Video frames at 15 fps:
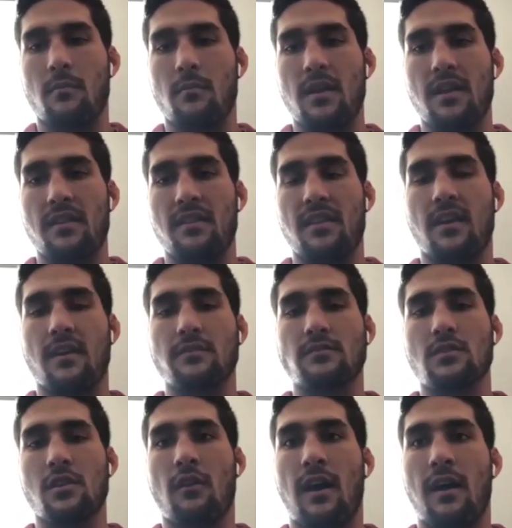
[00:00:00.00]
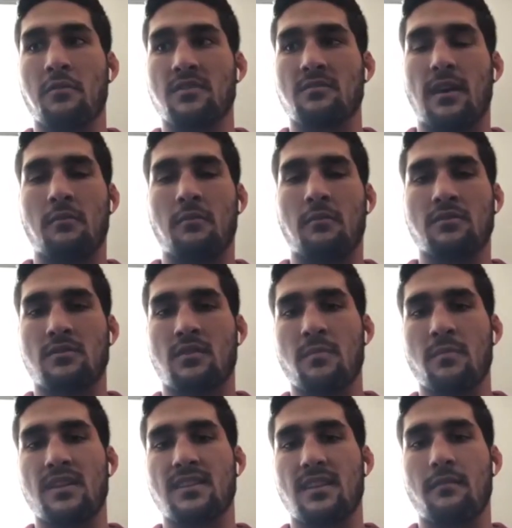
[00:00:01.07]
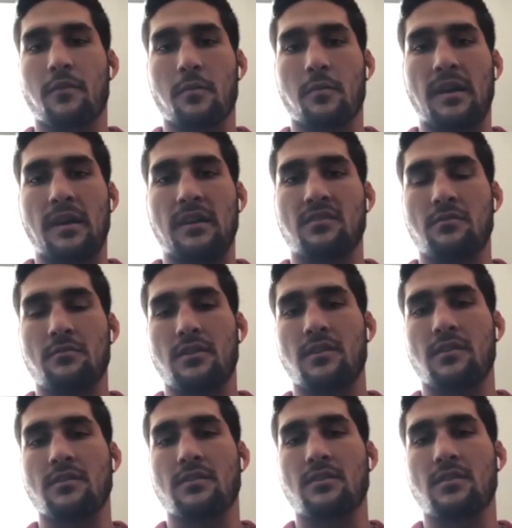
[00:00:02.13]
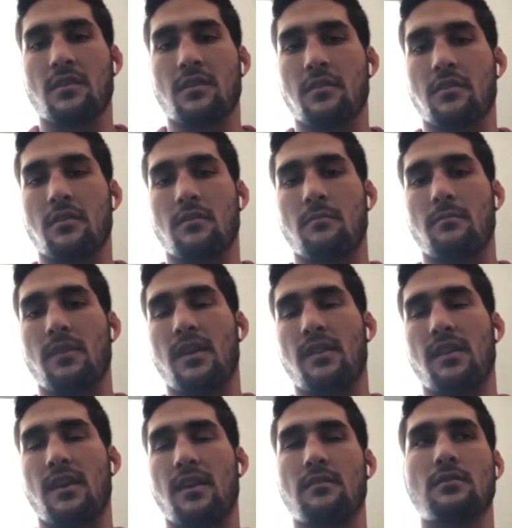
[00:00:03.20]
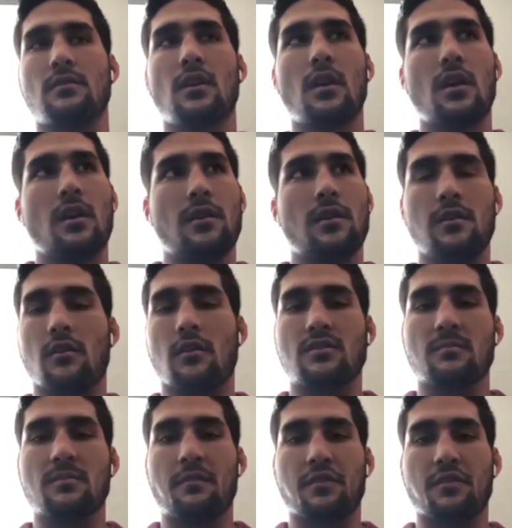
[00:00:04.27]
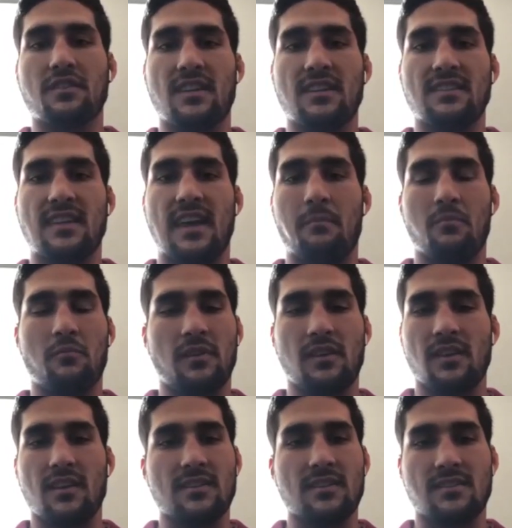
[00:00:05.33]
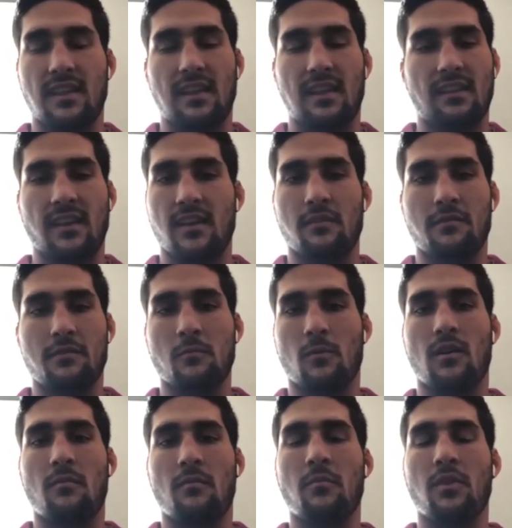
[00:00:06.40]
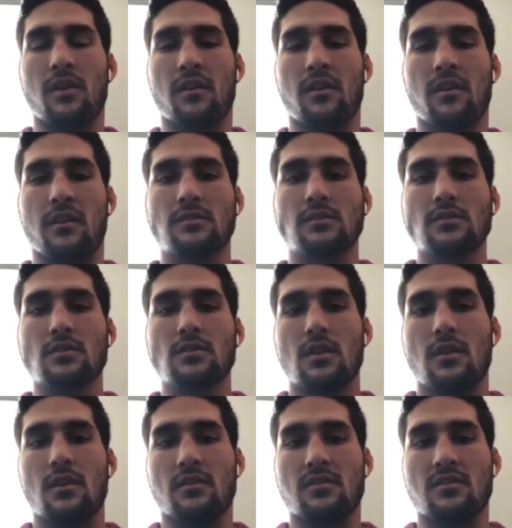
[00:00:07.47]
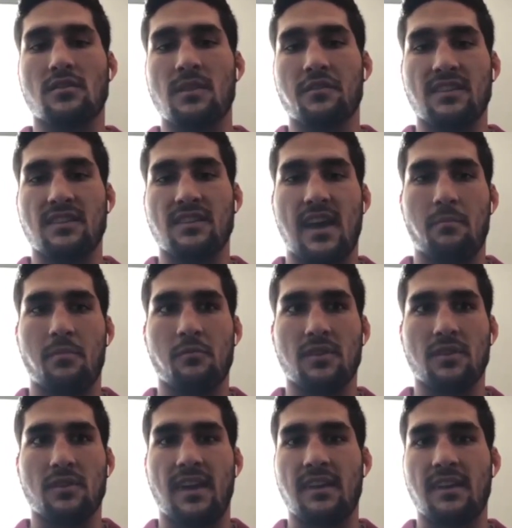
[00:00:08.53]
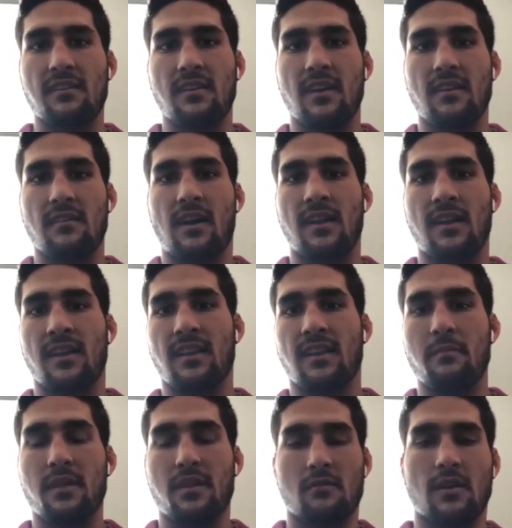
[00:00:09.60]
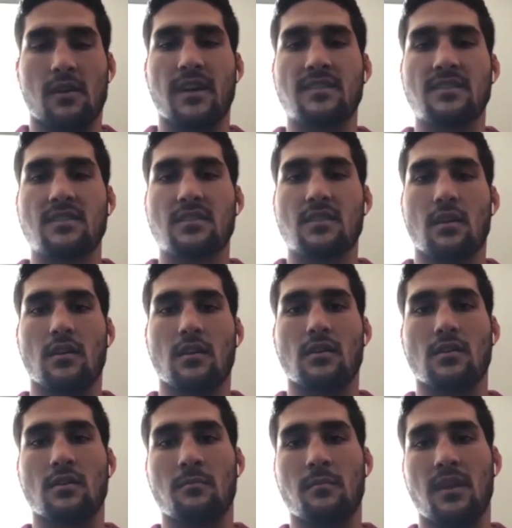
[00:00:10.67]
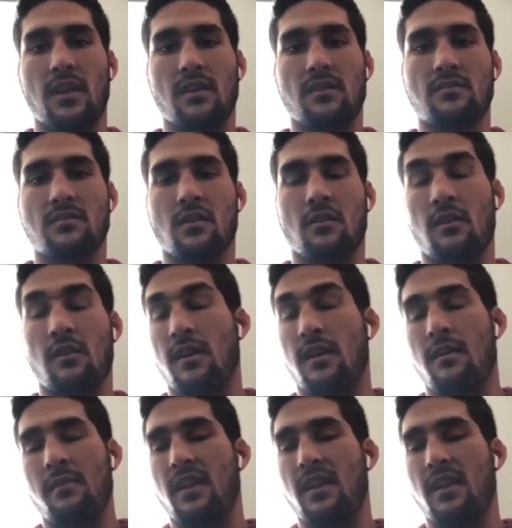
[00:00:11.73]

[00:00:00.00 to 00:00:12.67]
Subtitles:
then, you know, I was committed to them for about 2 years. And then, you know, some different things happened. We can get into that later if you want. But you know, some different things happened with that, and it led me to Rice. And so, I mean, I